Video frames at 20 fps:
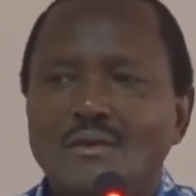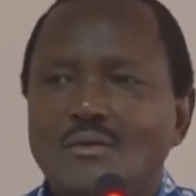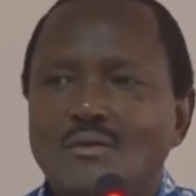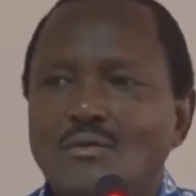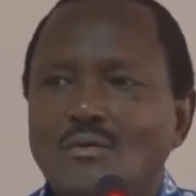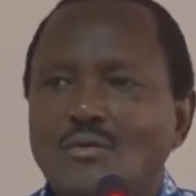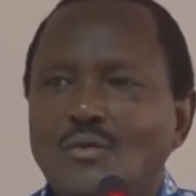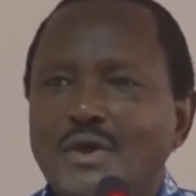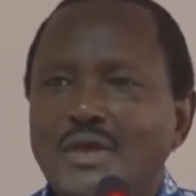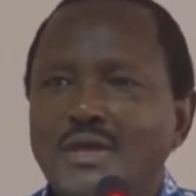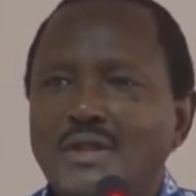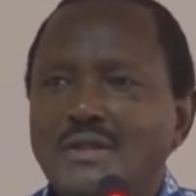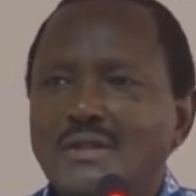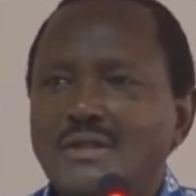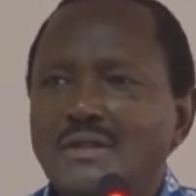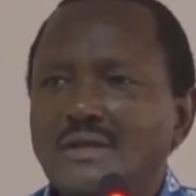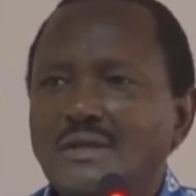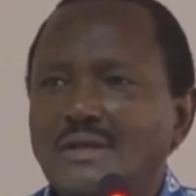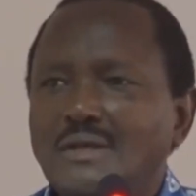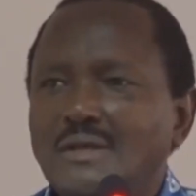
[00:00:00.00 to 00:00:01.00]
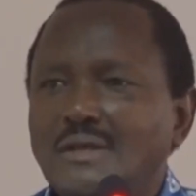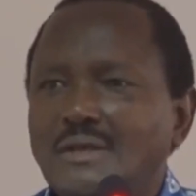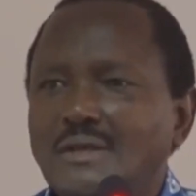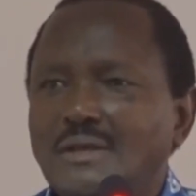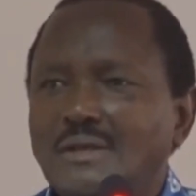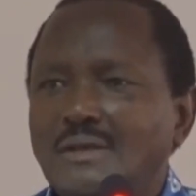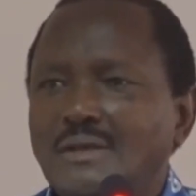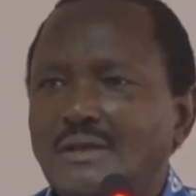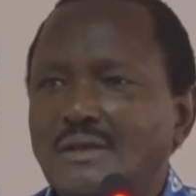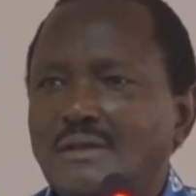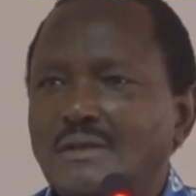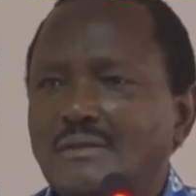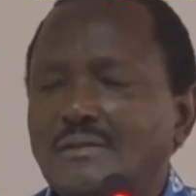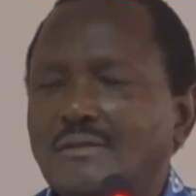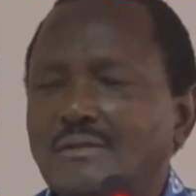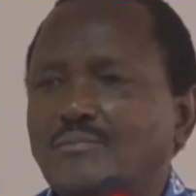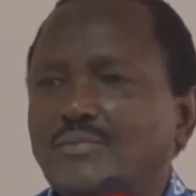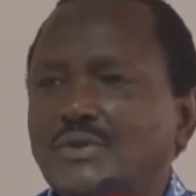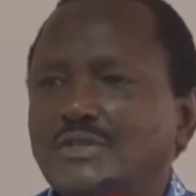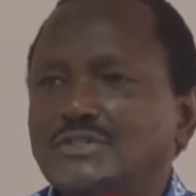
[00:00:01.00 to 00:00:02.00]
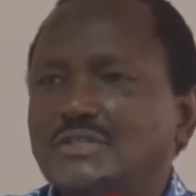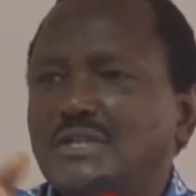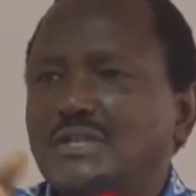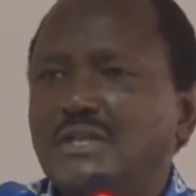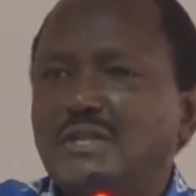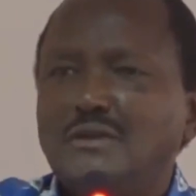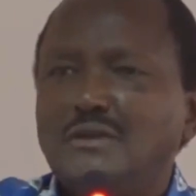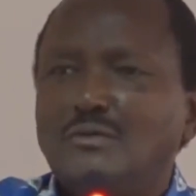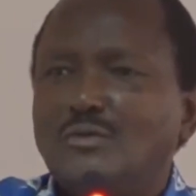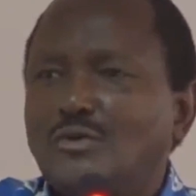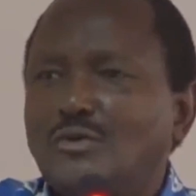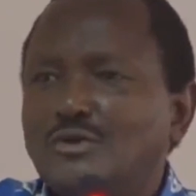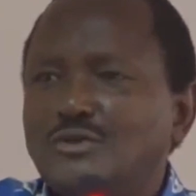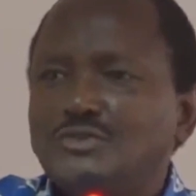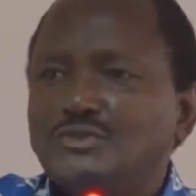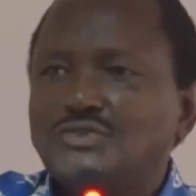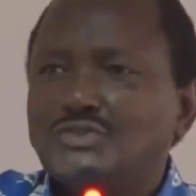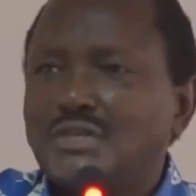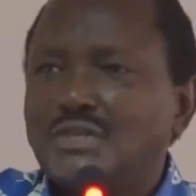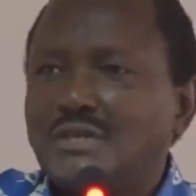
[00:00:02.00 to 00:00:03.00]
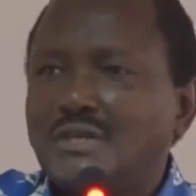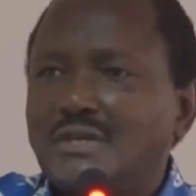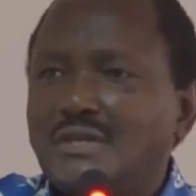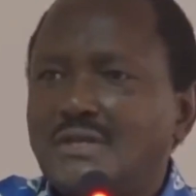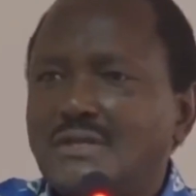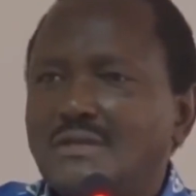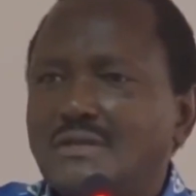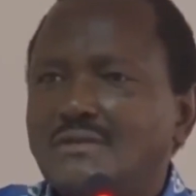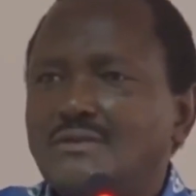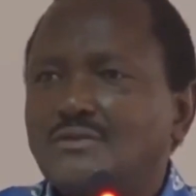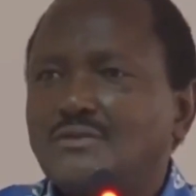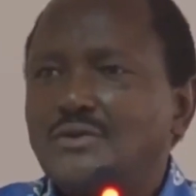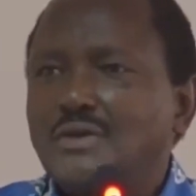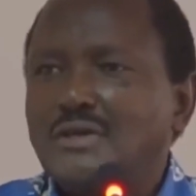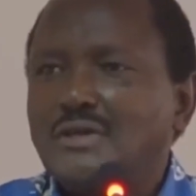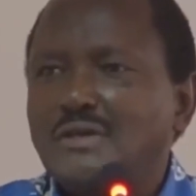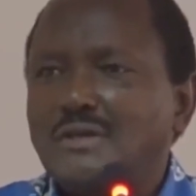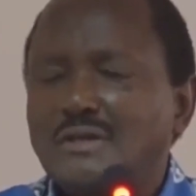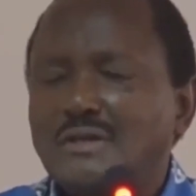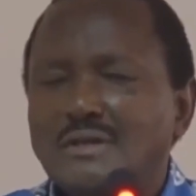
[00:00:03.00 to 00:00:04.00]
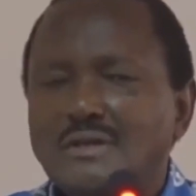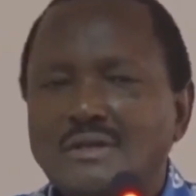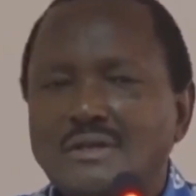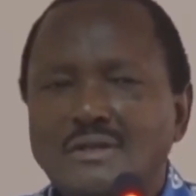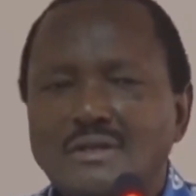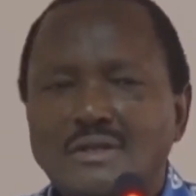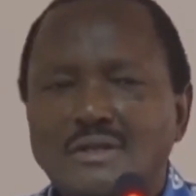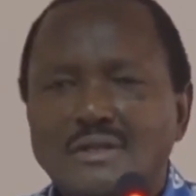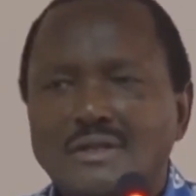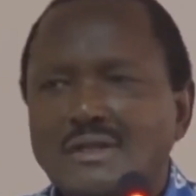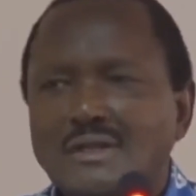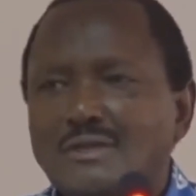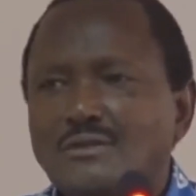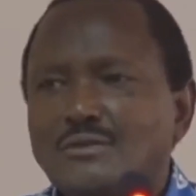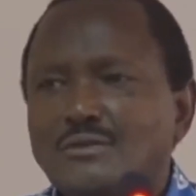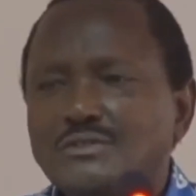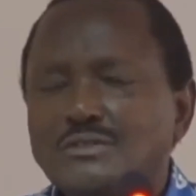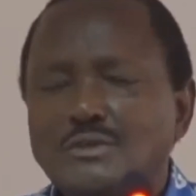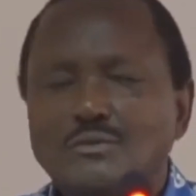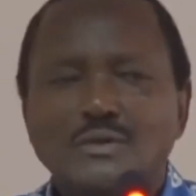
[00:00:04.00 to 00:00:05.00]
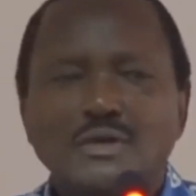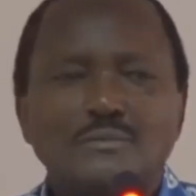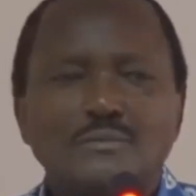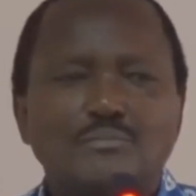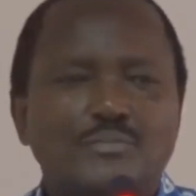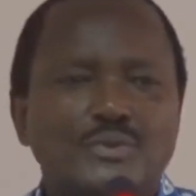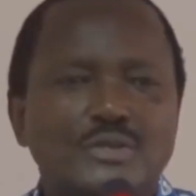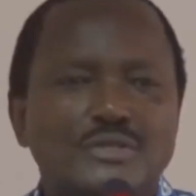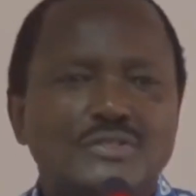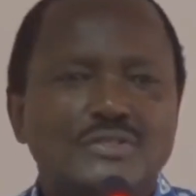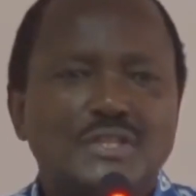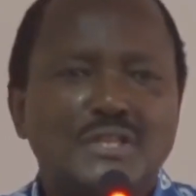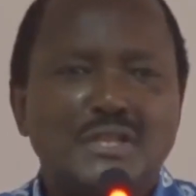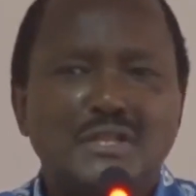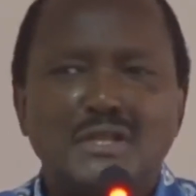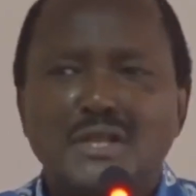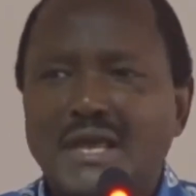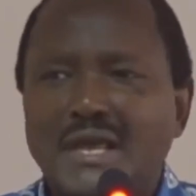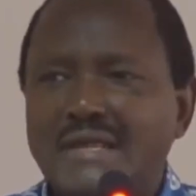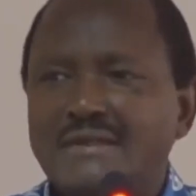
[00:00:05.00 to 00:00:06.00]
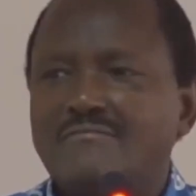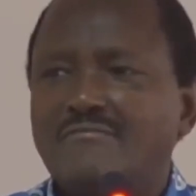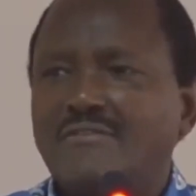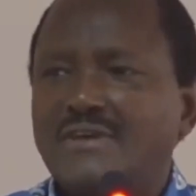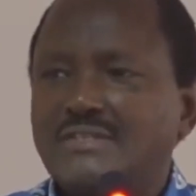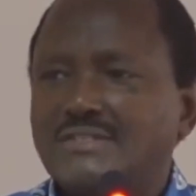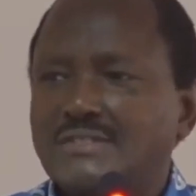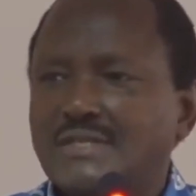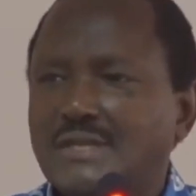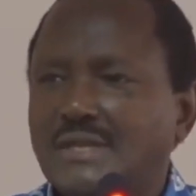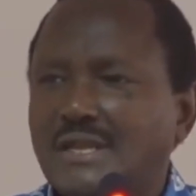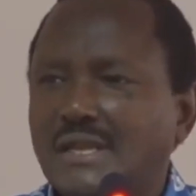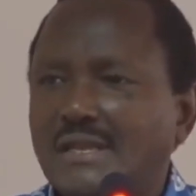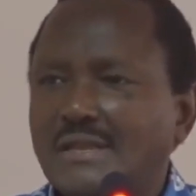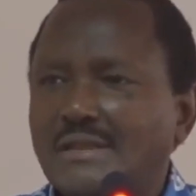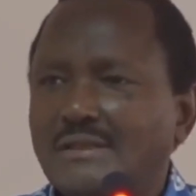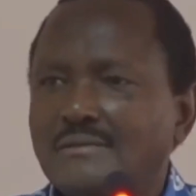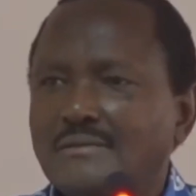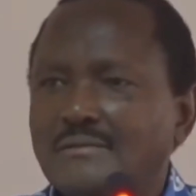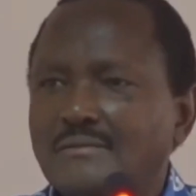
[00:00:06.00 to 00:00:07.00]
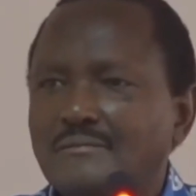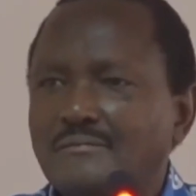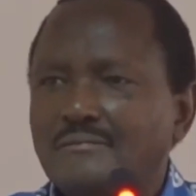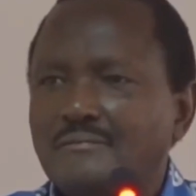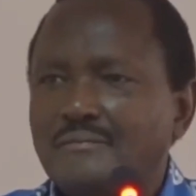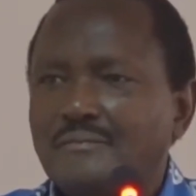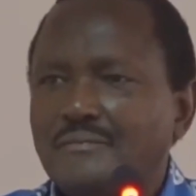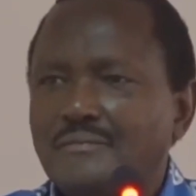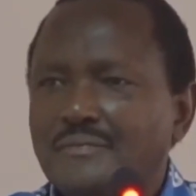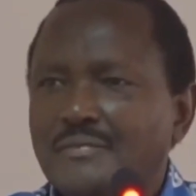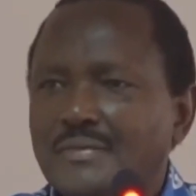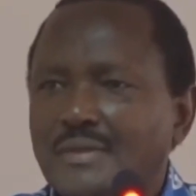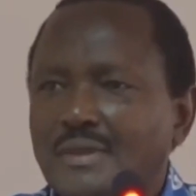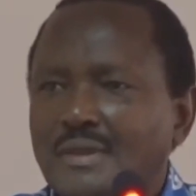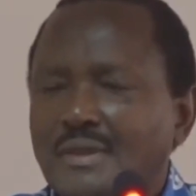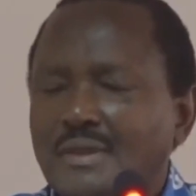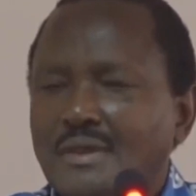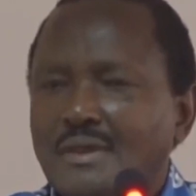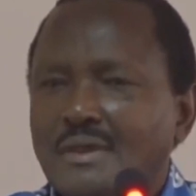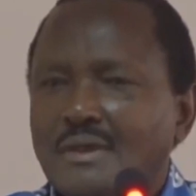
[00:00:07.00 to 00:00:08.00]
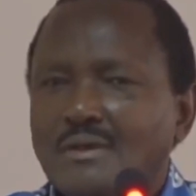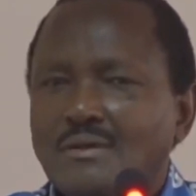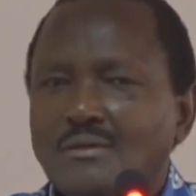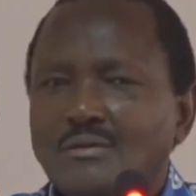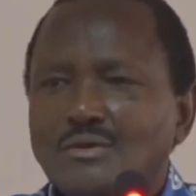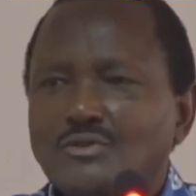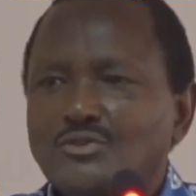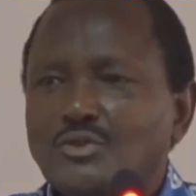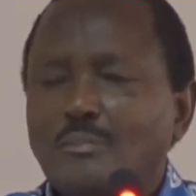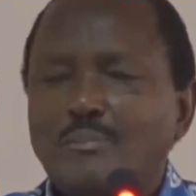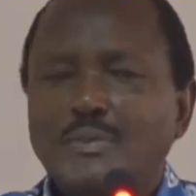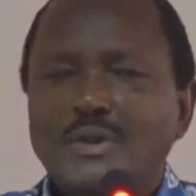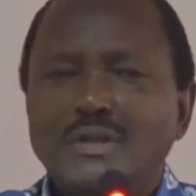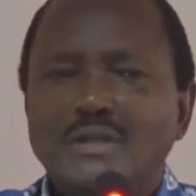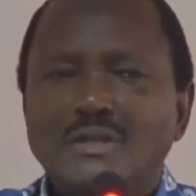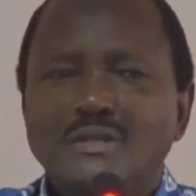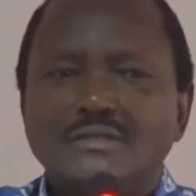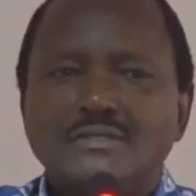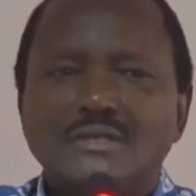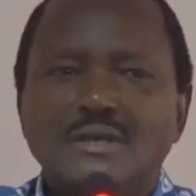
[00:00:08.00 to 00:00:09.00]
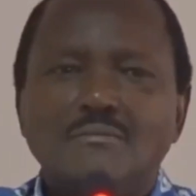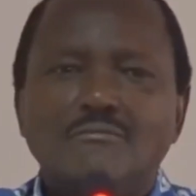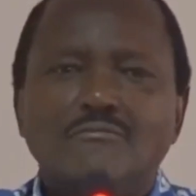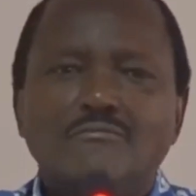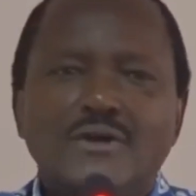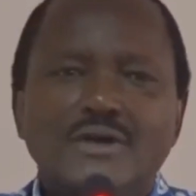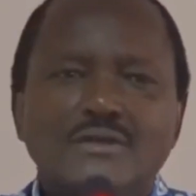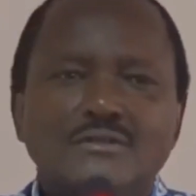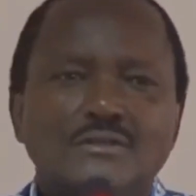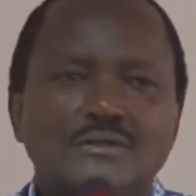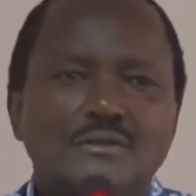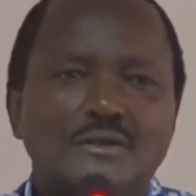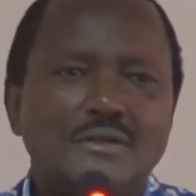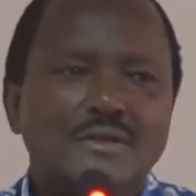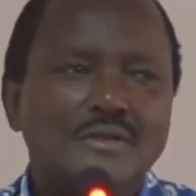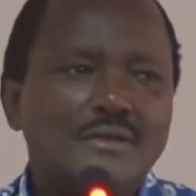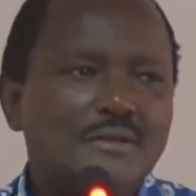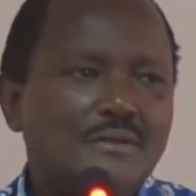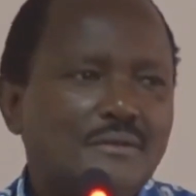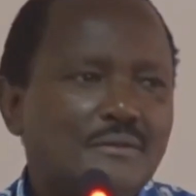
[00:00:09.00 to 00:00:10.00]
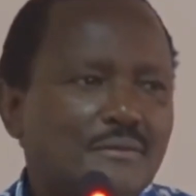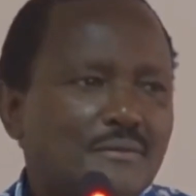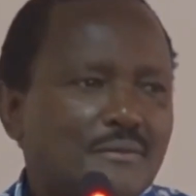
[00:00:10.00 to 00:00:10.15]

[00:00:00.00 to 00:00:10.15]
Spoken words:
when the president was doing, and I use the word president advisedly, was opening some factory.